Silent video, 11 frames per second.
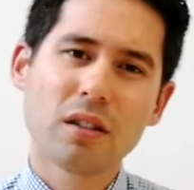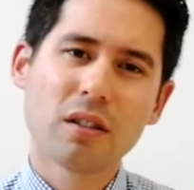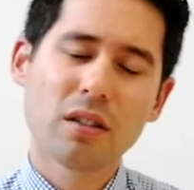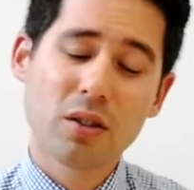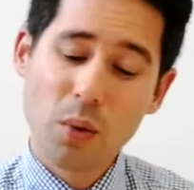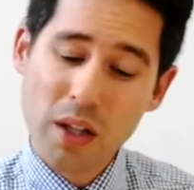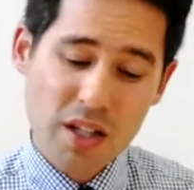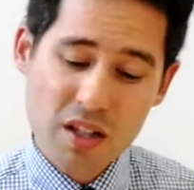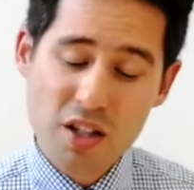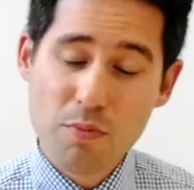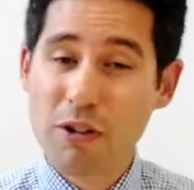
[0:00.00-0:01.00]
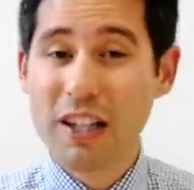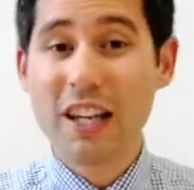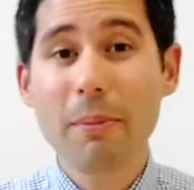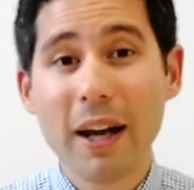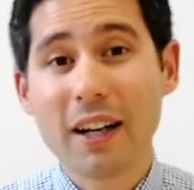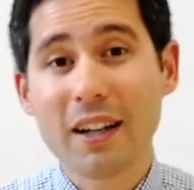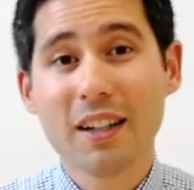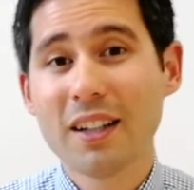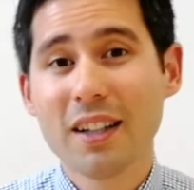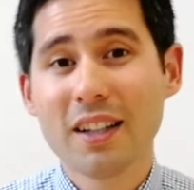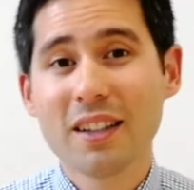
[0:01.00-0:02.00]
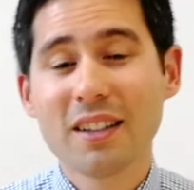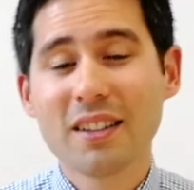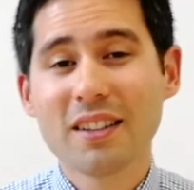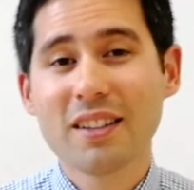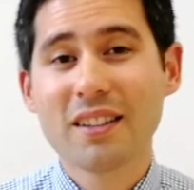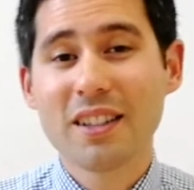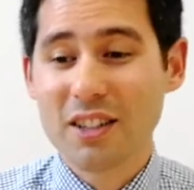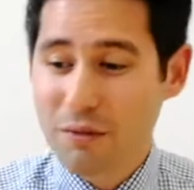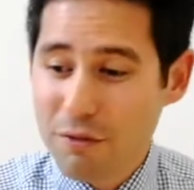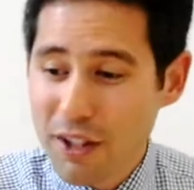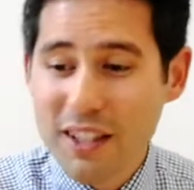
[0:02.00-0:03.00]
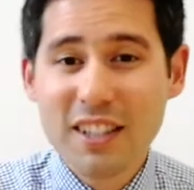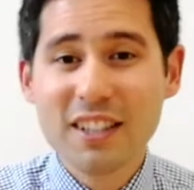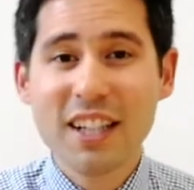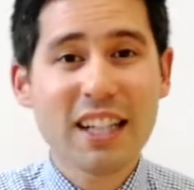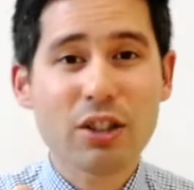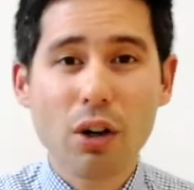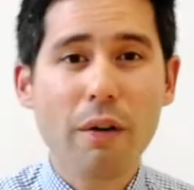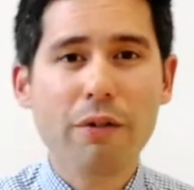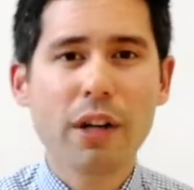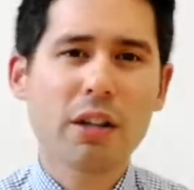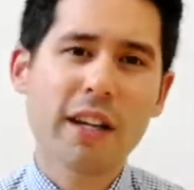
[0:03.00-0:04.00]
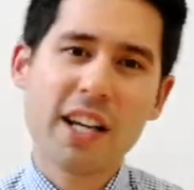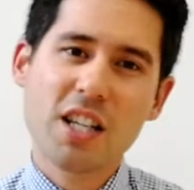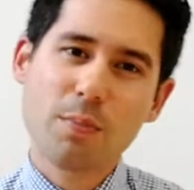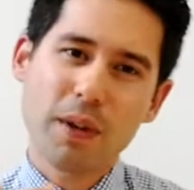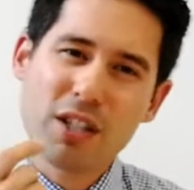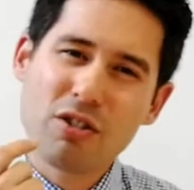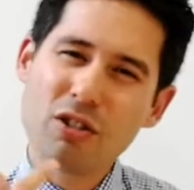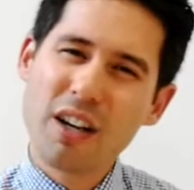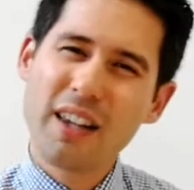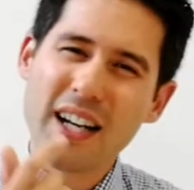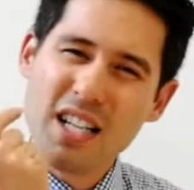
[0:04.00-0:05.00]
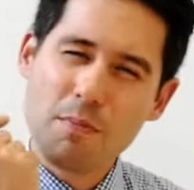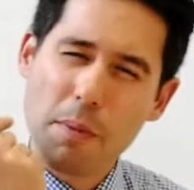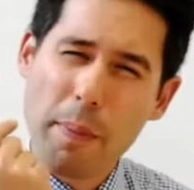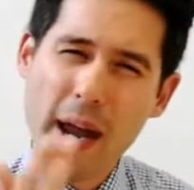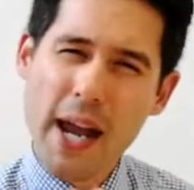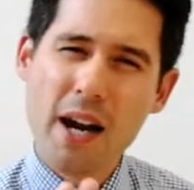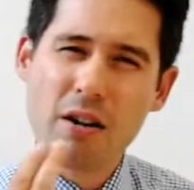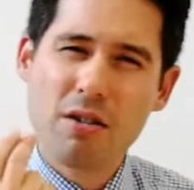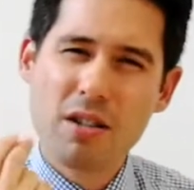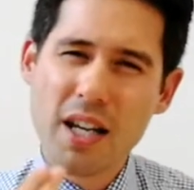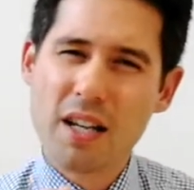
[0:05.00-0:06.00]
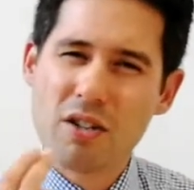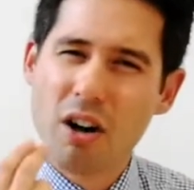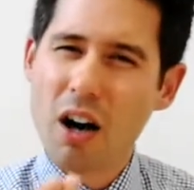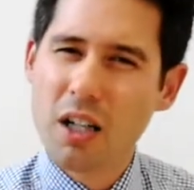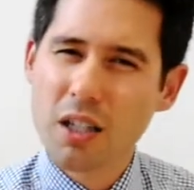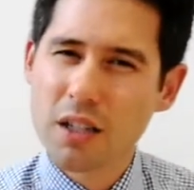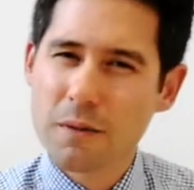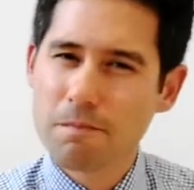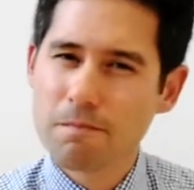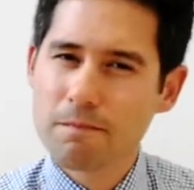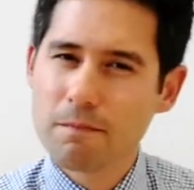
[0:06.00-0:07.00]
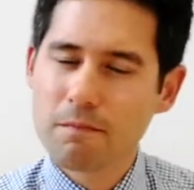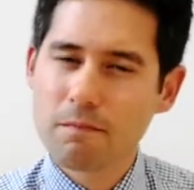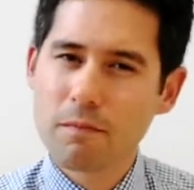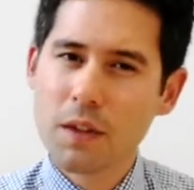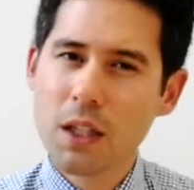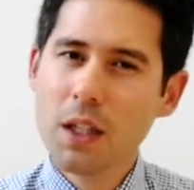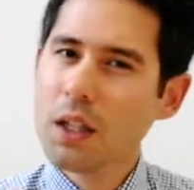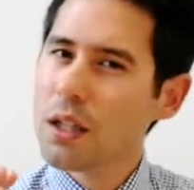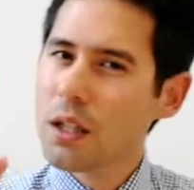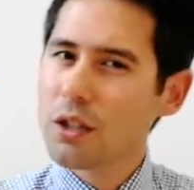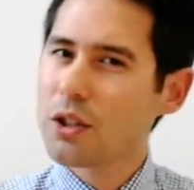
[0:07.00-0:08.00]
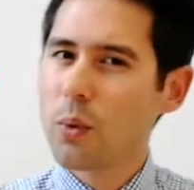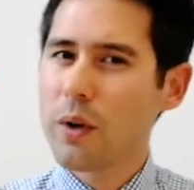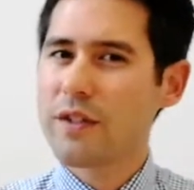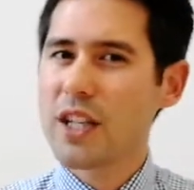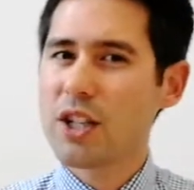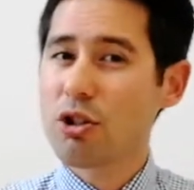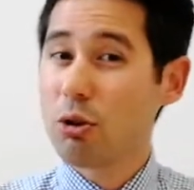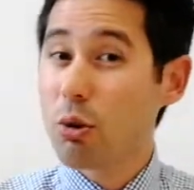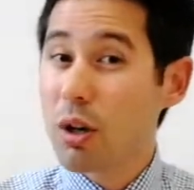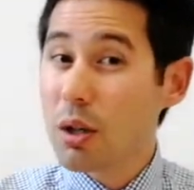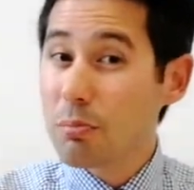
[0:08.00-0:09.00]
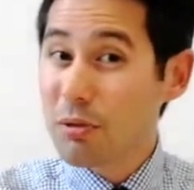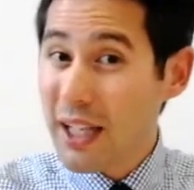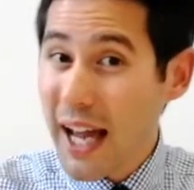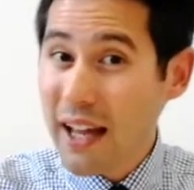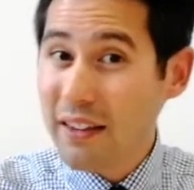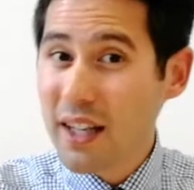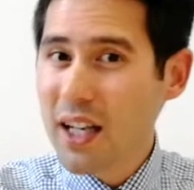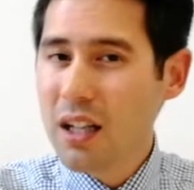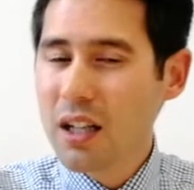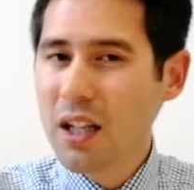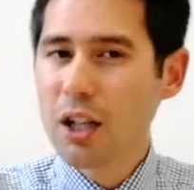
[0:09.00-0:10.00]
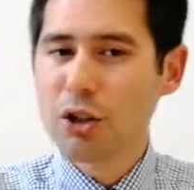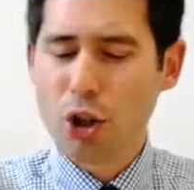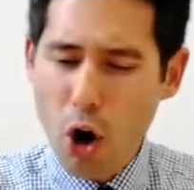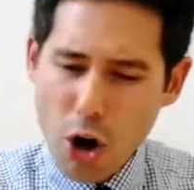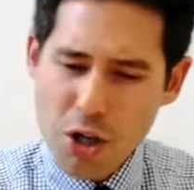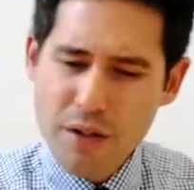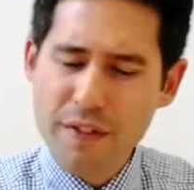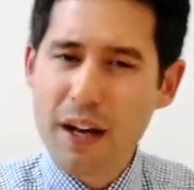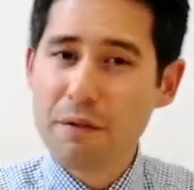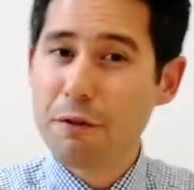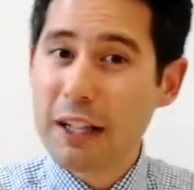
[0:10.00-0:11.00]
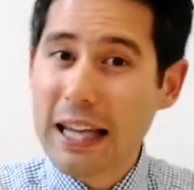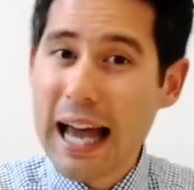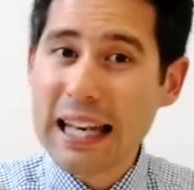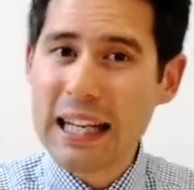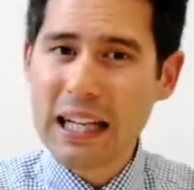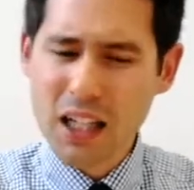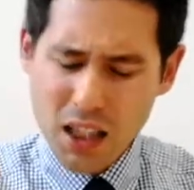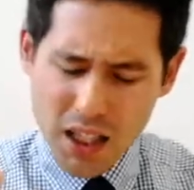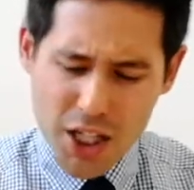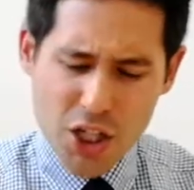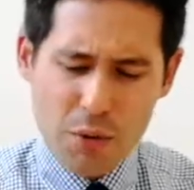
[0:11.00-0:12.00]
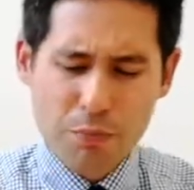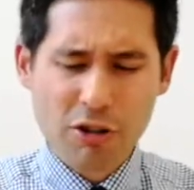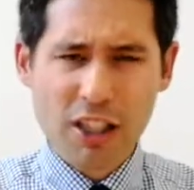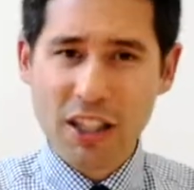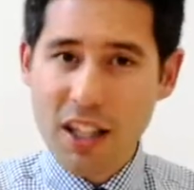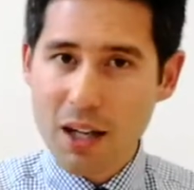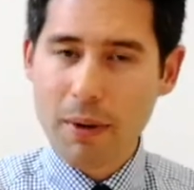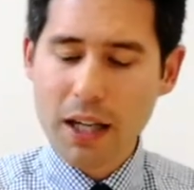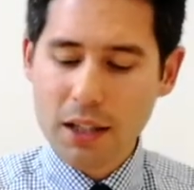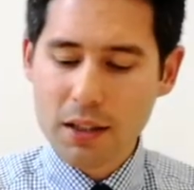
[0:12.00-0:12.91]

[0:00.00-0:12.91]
So Elisha is proclaiming. He's confronting sin, he's offering grace, but he's doing that as he prepares his heart. So we've seen Jehoram pretending, Jehoshaphat forgetting, Elisha proclaiming.